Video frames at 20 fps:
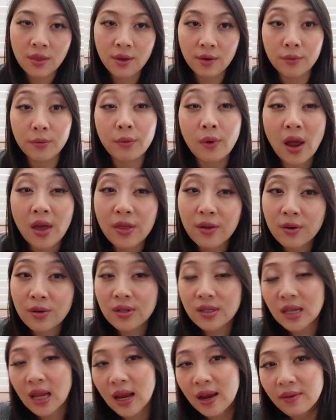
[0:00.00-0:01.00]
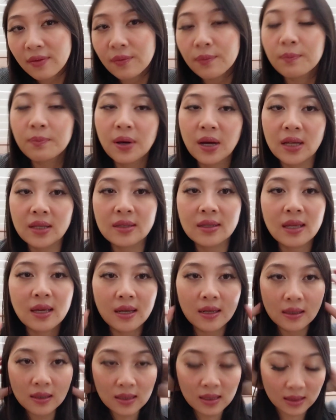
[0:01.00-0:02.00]
They're rather safe, but
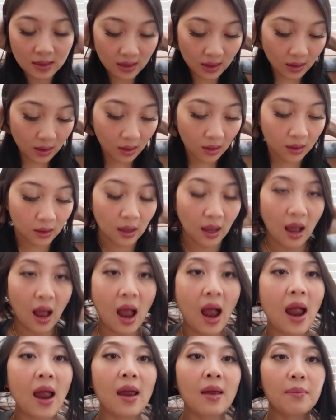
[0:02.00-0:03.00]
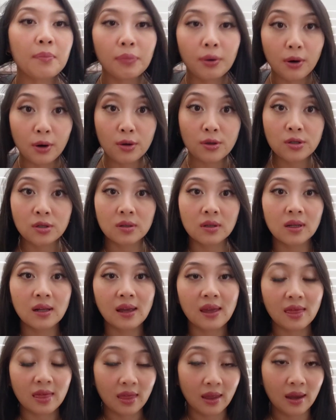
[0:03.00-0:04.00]
then still, I
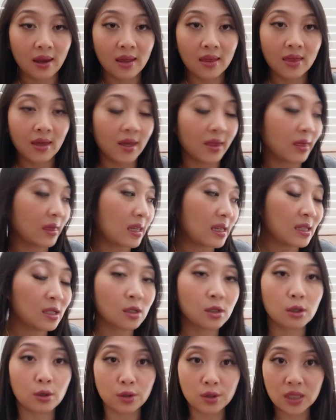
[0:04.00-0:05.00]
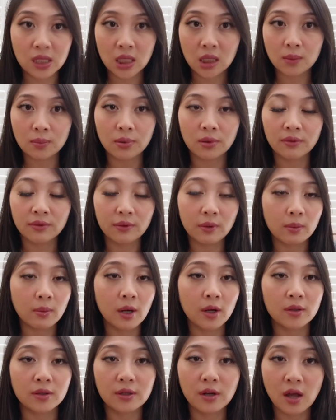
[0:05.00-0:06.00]
personally think that this 13 perfume
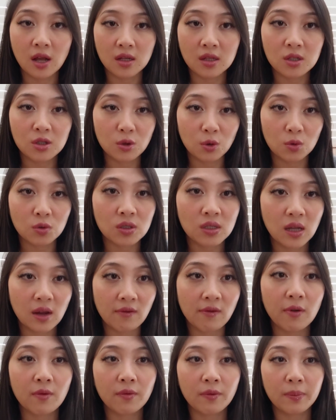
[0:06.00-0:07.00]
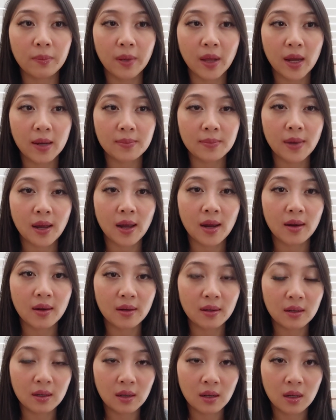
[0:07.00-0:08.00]
are not so safe of a blind buy,
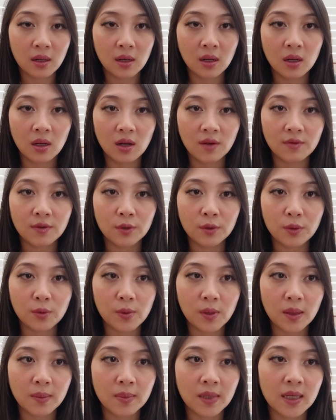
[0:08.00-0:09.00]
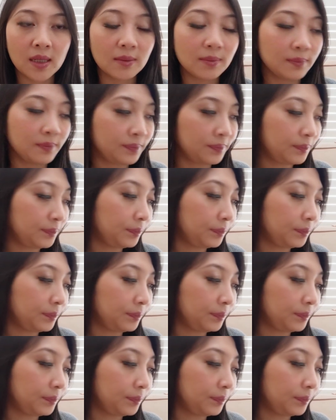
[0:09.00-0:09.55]
if you know what I mean.